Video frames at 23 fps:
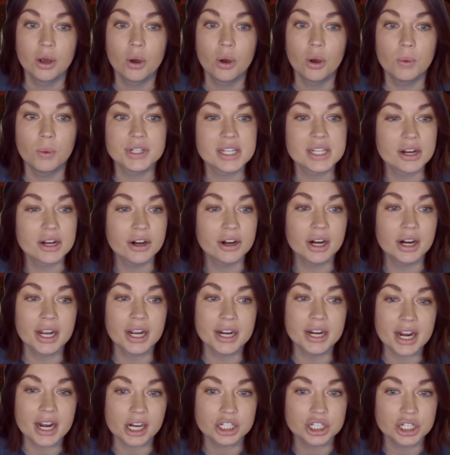Was there a
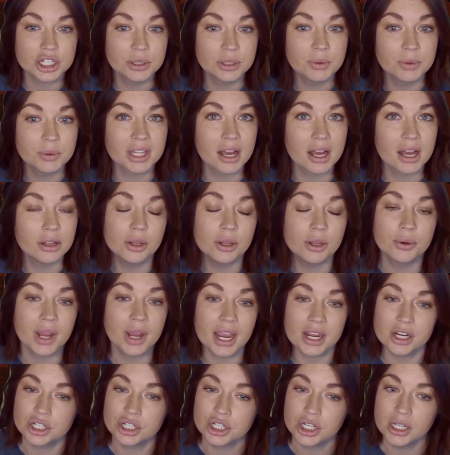connection with that
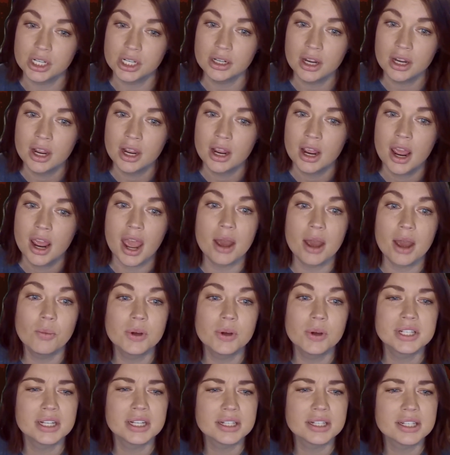location? And
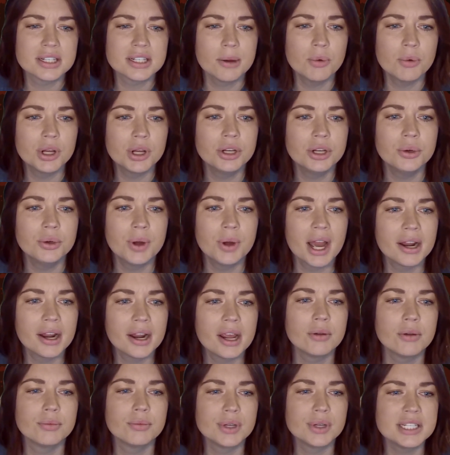was it someone who had
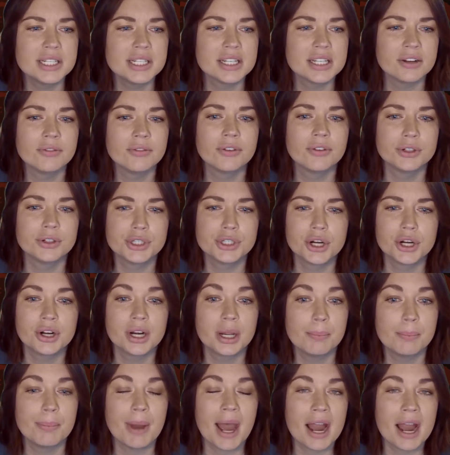a reason for
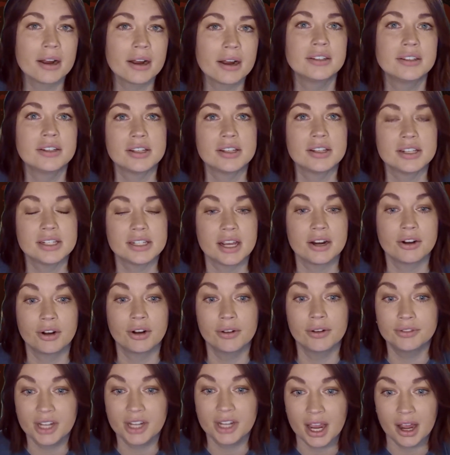turning back to the center
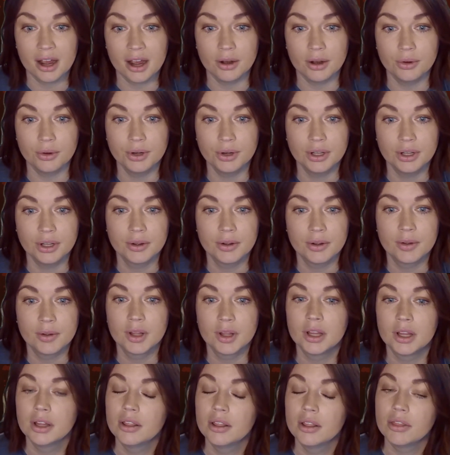of town?
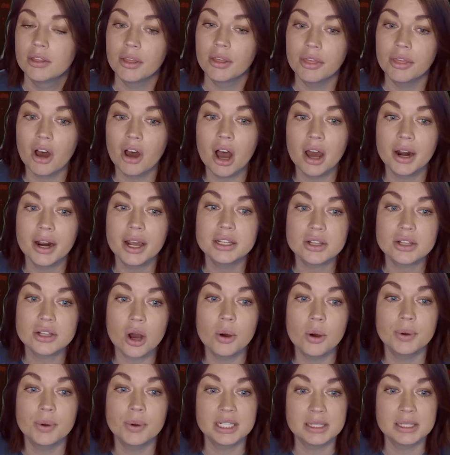The thought has
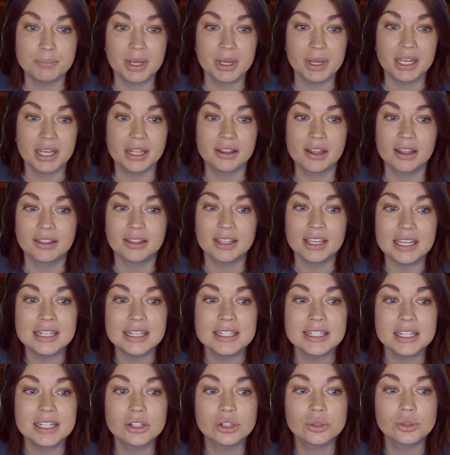always been that the
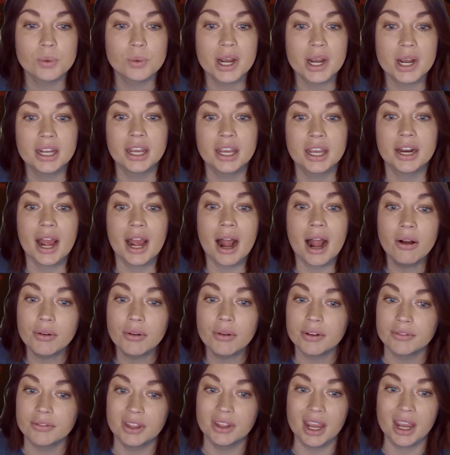easiest way to get out
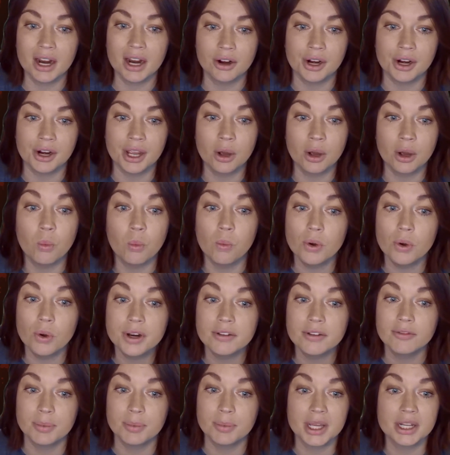of the area would
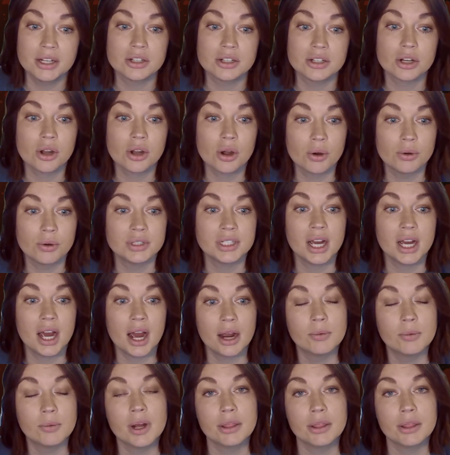have been to go to
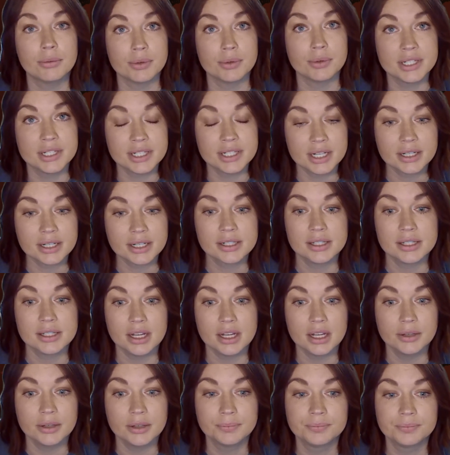Highway
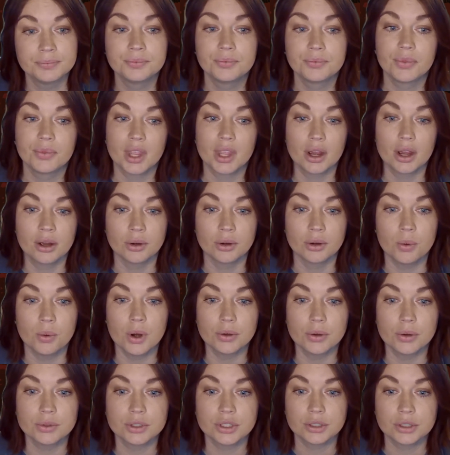360,
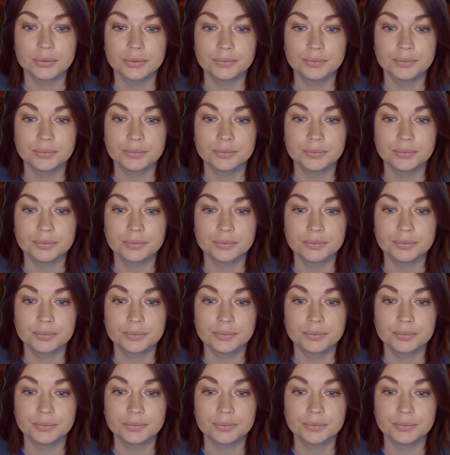unquote.